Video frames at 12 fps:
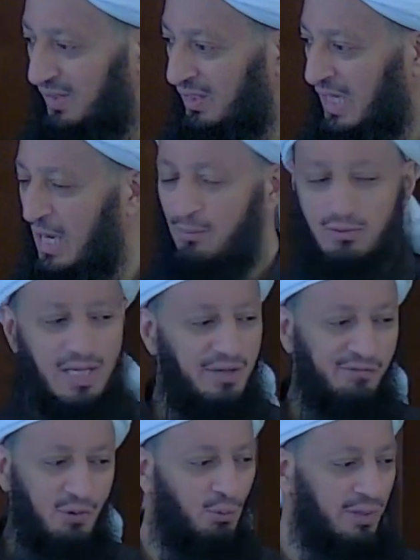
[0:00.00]
I'm ready
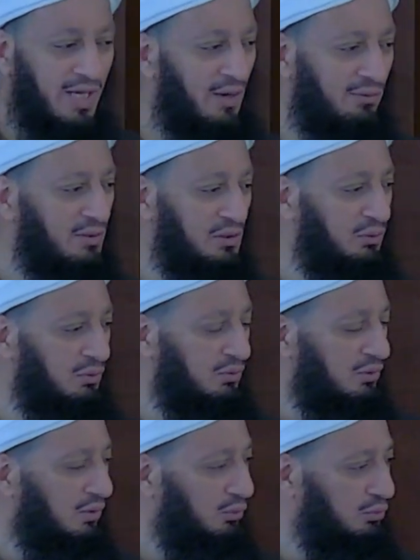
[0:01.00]
for whatever you
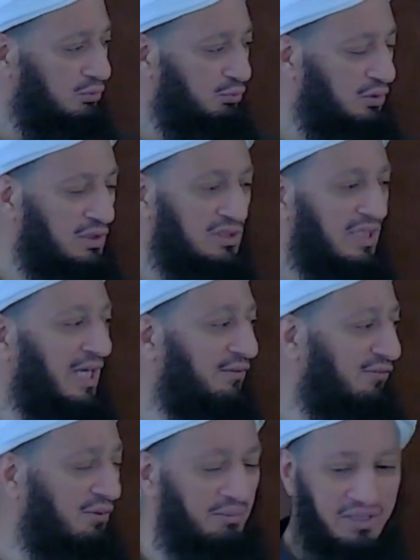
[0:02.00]
would decide
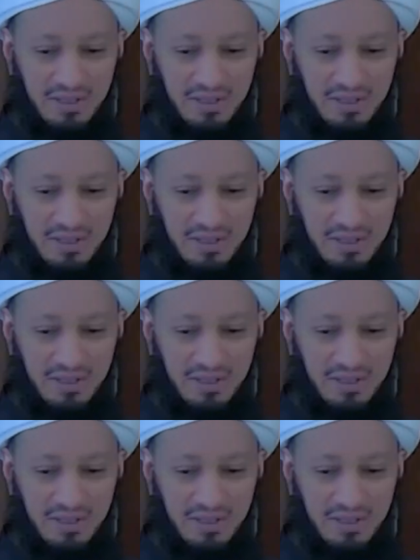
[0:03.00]
for me.